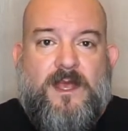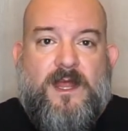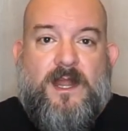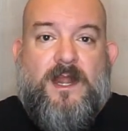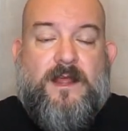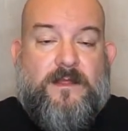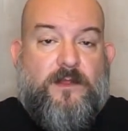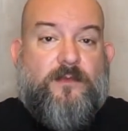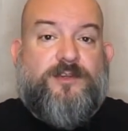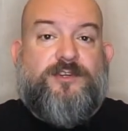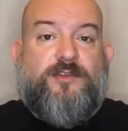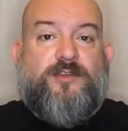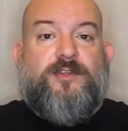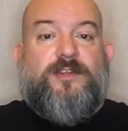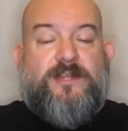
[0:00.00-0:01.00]
Now, the
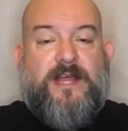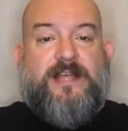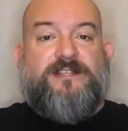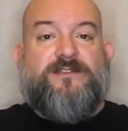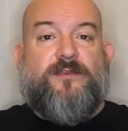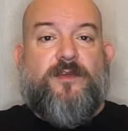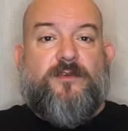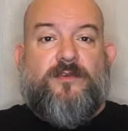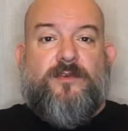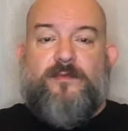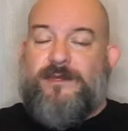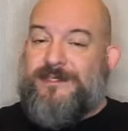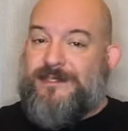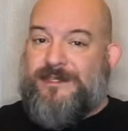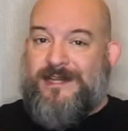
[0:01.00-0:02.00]
original Dice Throne,
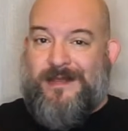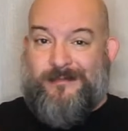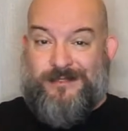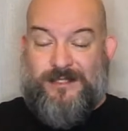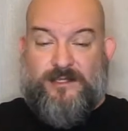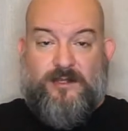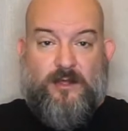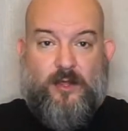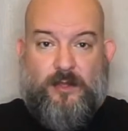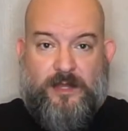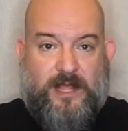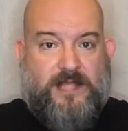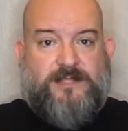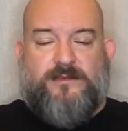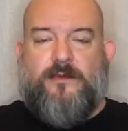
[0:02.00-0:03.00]
which at the time was just called
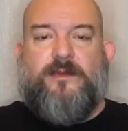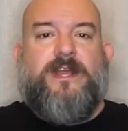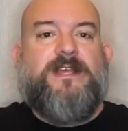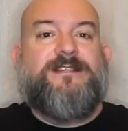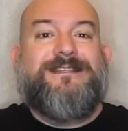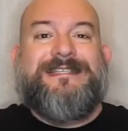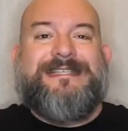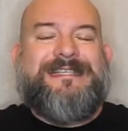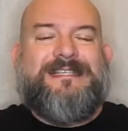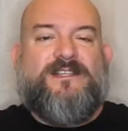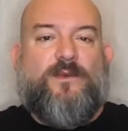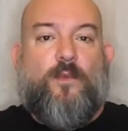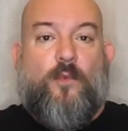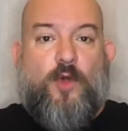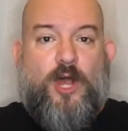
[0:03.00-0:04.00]
Dice Throne, not
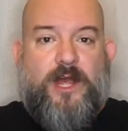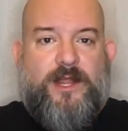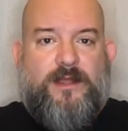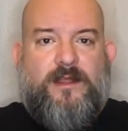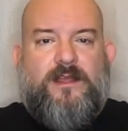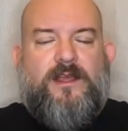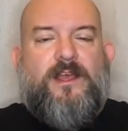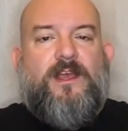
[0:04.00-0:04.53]
Season 1,